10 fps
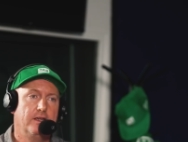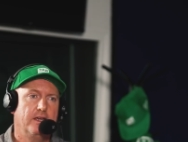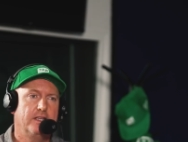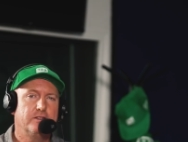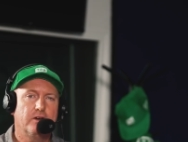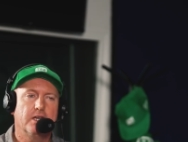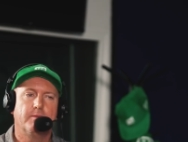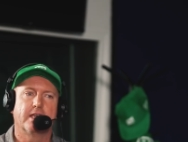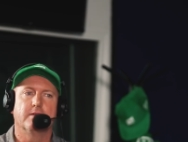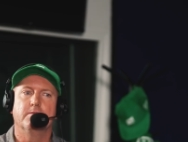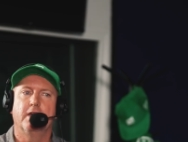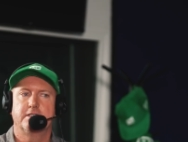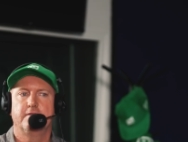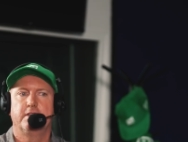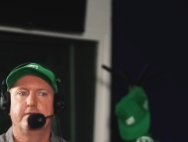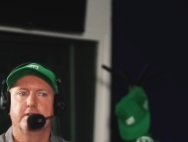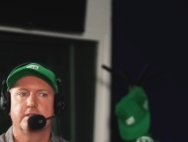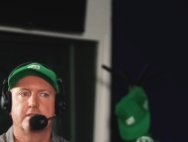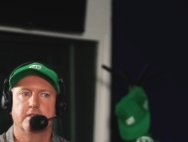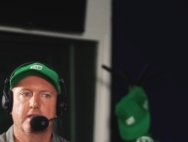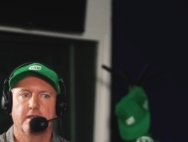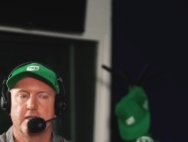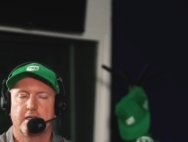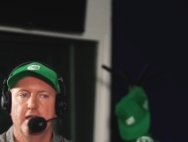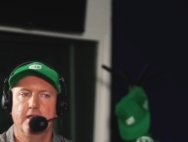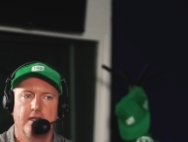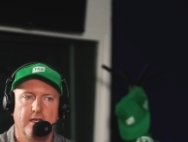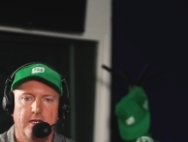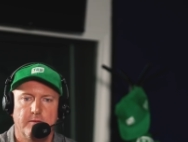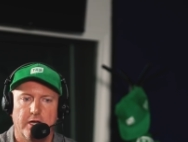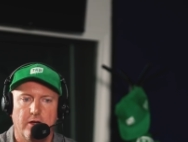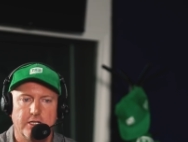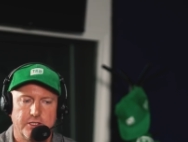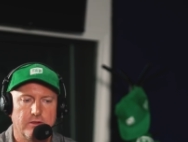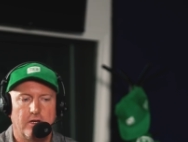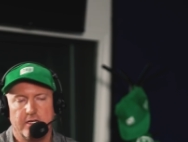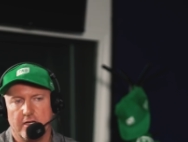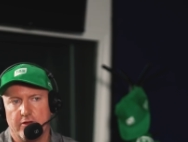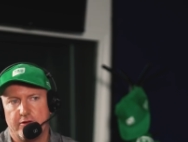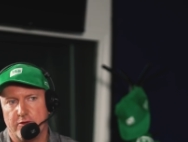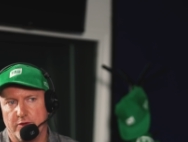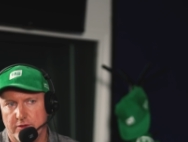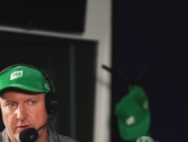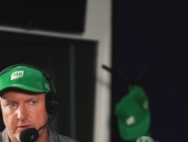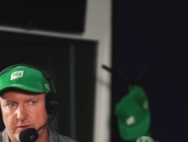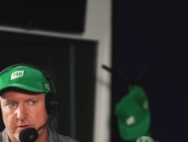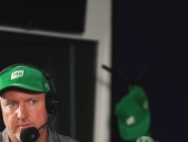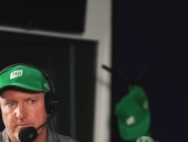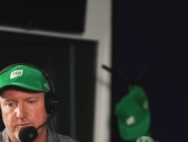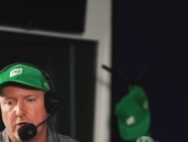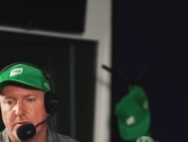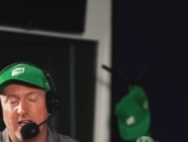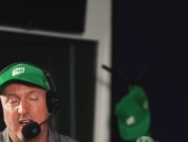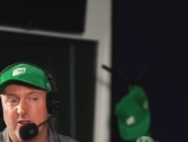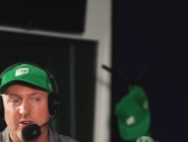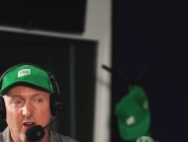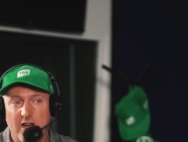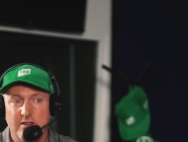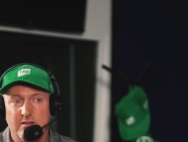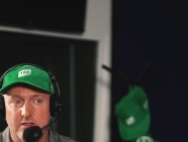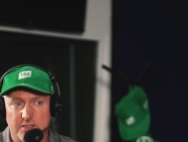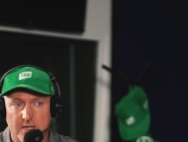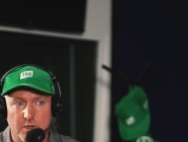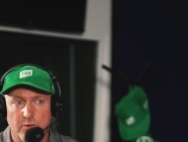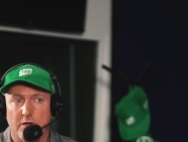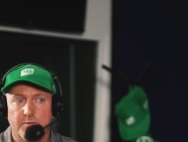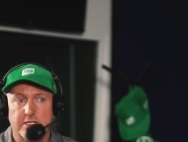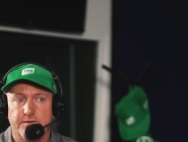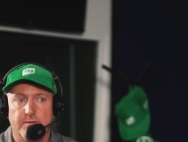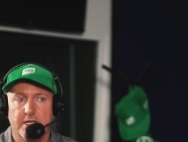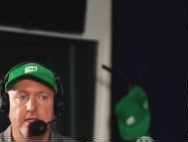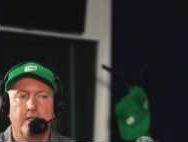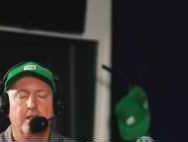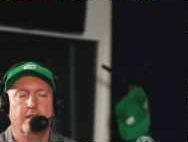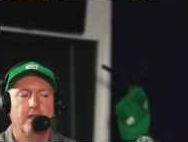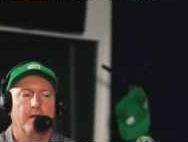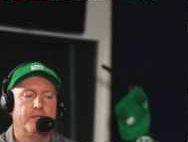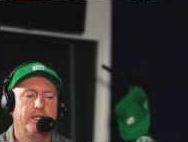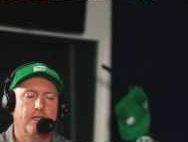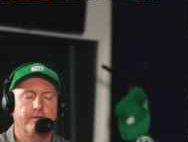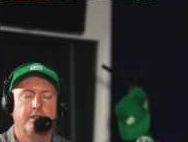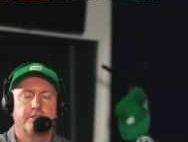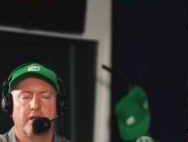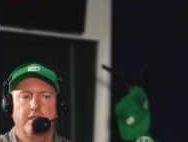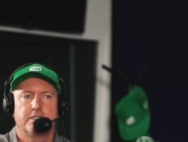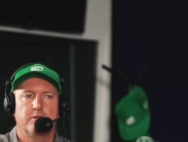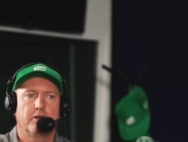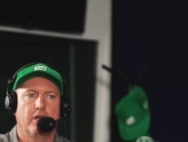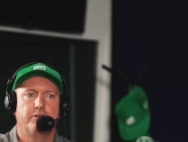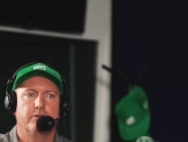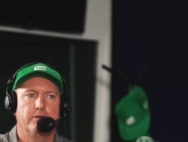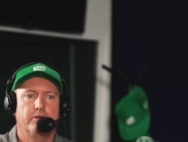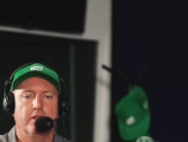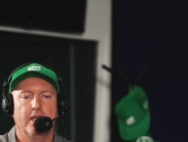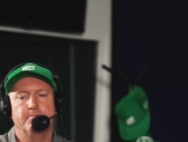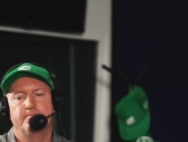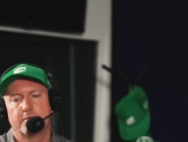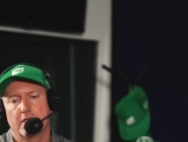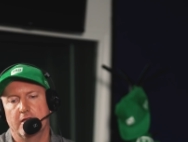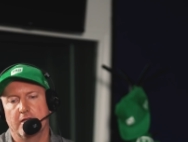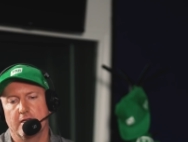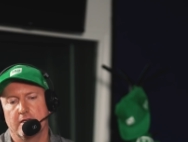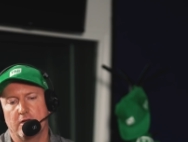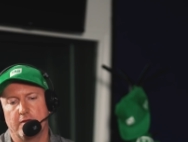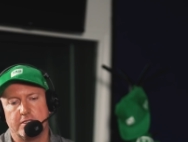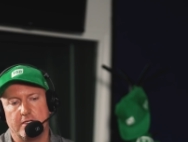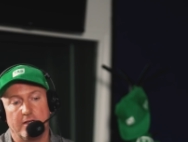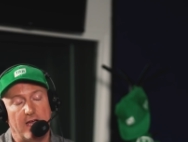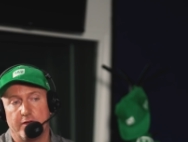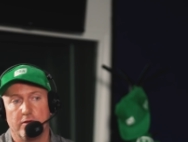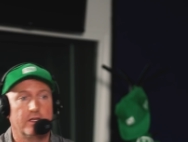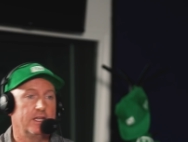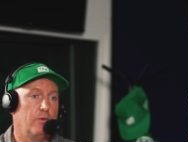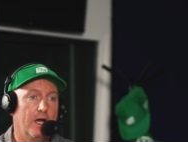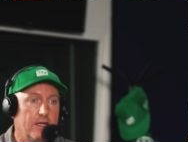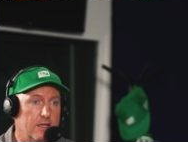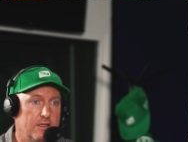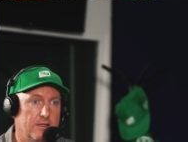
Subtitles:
It's not going to make a massive difference at the end of the day, but I still like to go through and use probably 8 or 9 that seem to work best for me, particularly for this race. So I'll go through and do them, and then obviously you have to look at their weight.